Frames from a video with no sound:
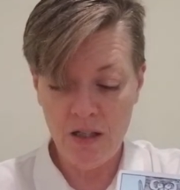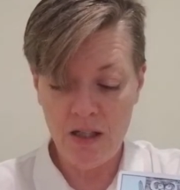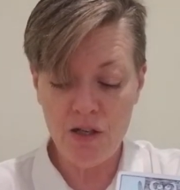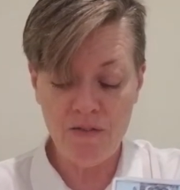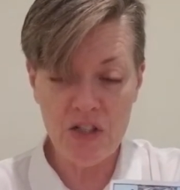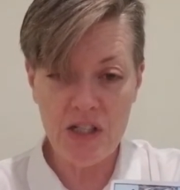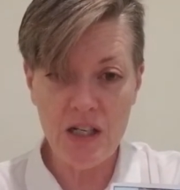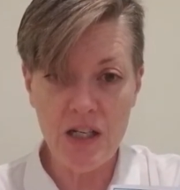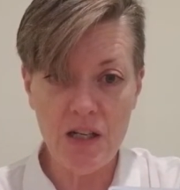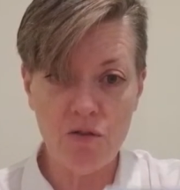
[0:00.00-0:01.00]

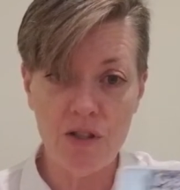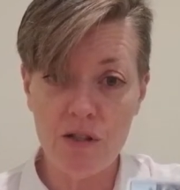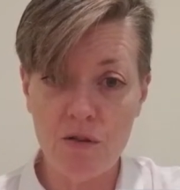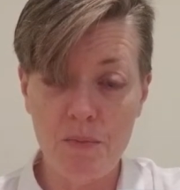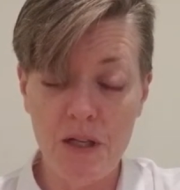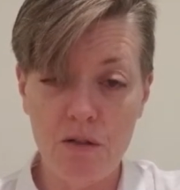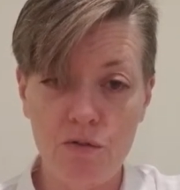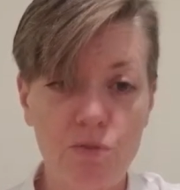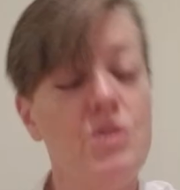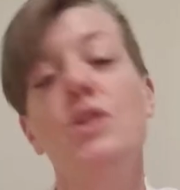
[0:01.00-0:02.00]
vicinity, or this could be
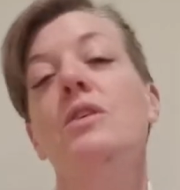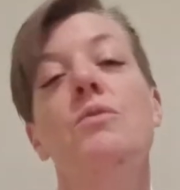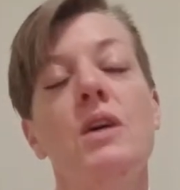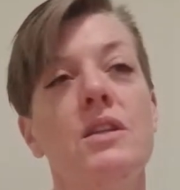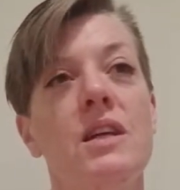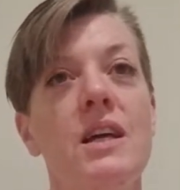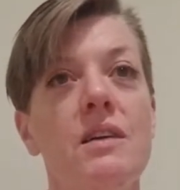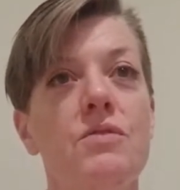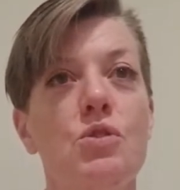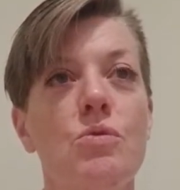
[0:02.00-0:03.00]
you. The King
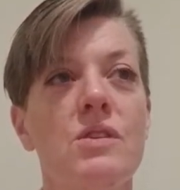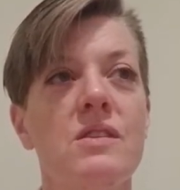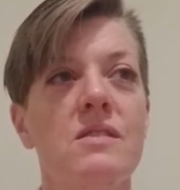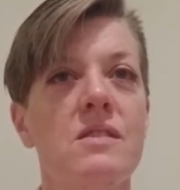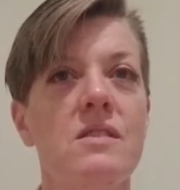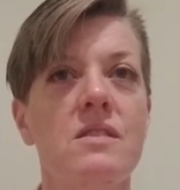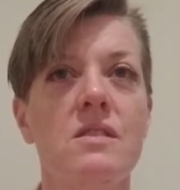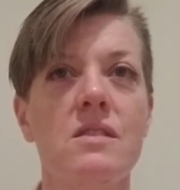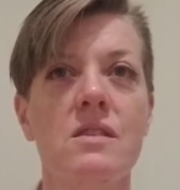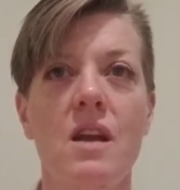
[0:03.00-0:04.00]
of Swords
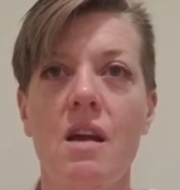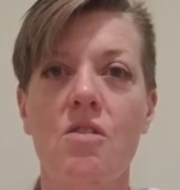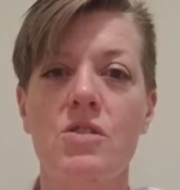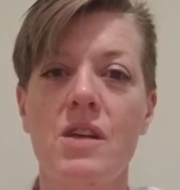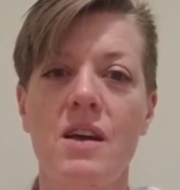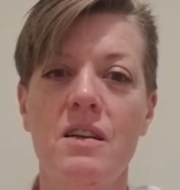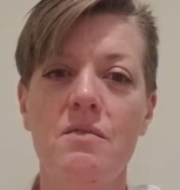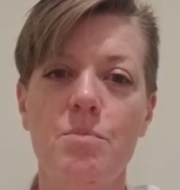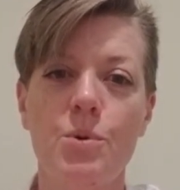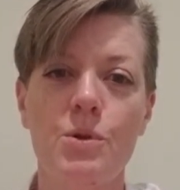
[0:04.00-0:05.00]
is an air
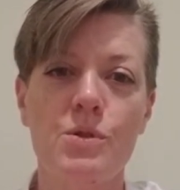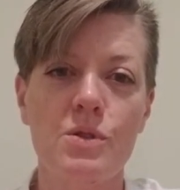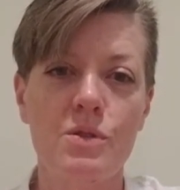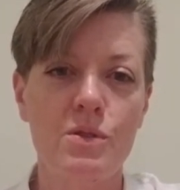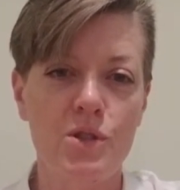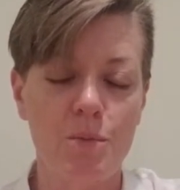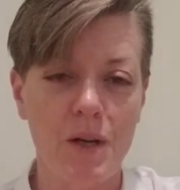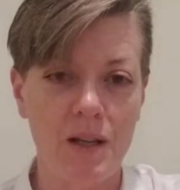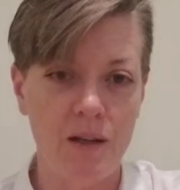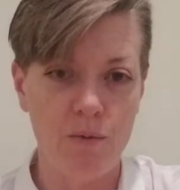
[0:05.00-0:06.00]
sign person,
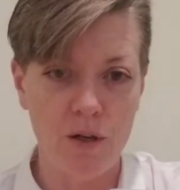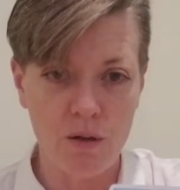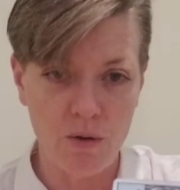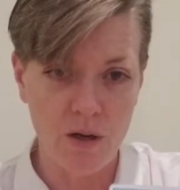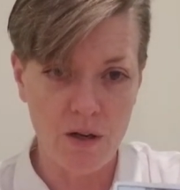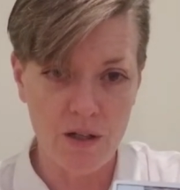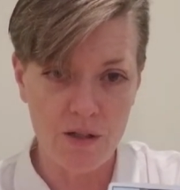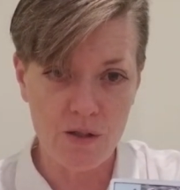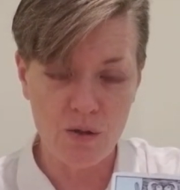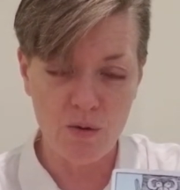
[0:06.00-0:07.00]
Gemini, Libra,
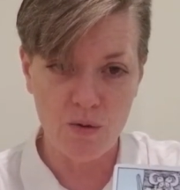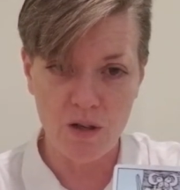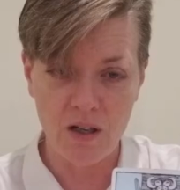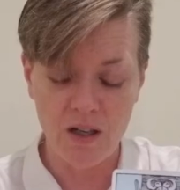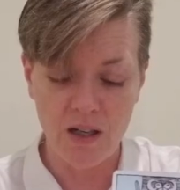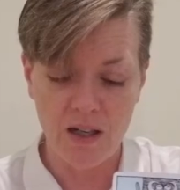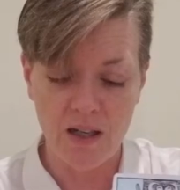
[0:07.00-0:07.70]
Aquarius, or